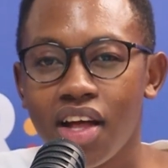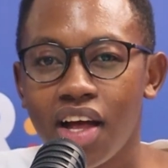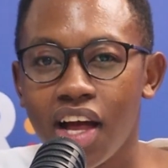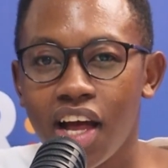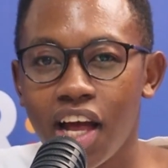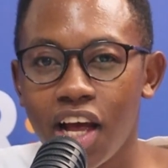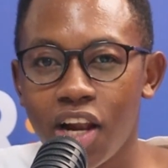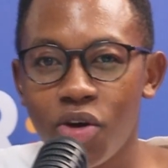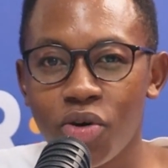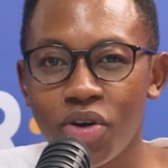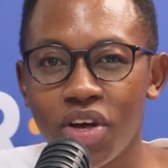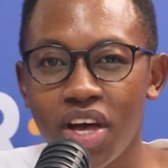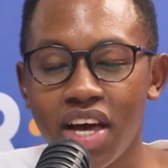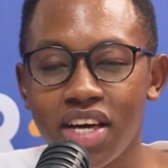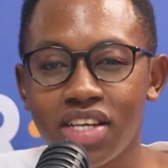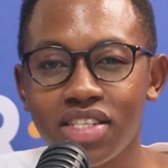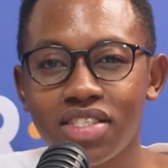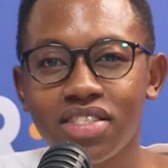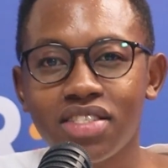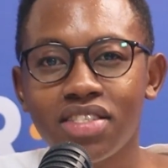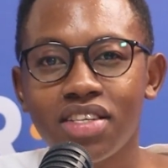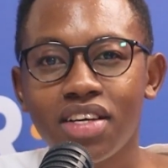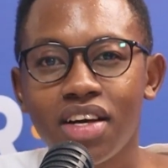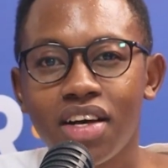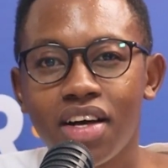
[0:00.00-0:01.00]
Hello,
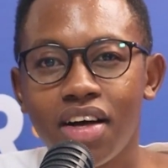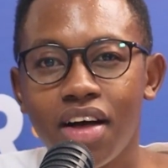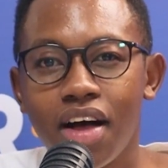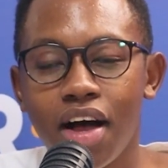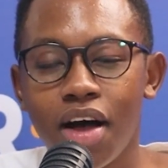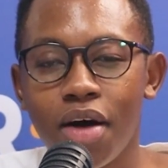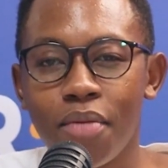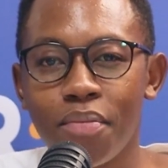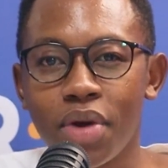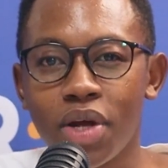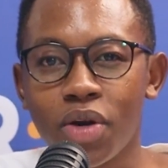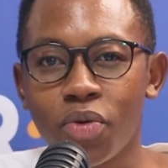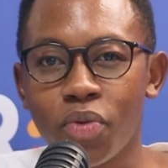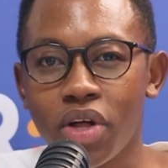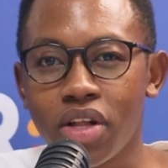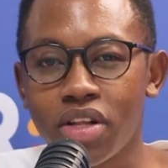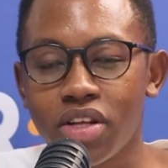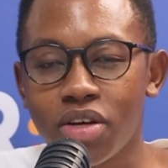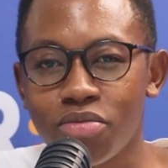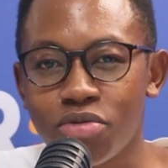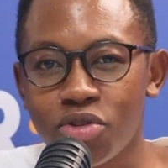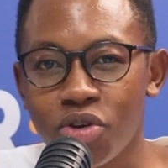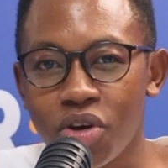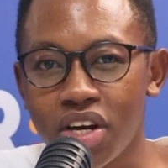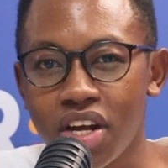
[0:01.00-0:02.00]
guys, and
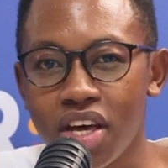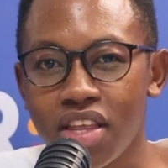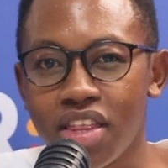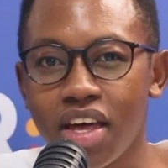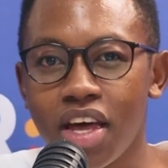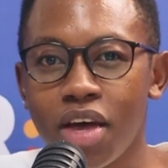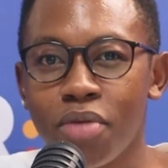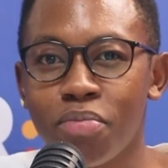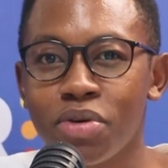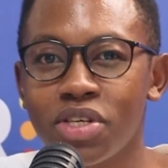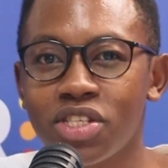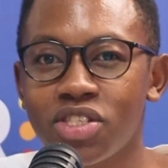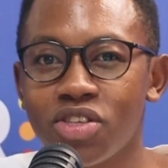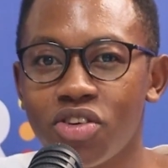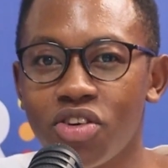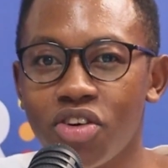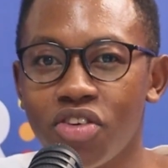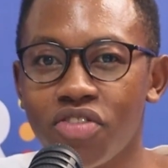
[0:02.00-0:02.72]
welcome to another episode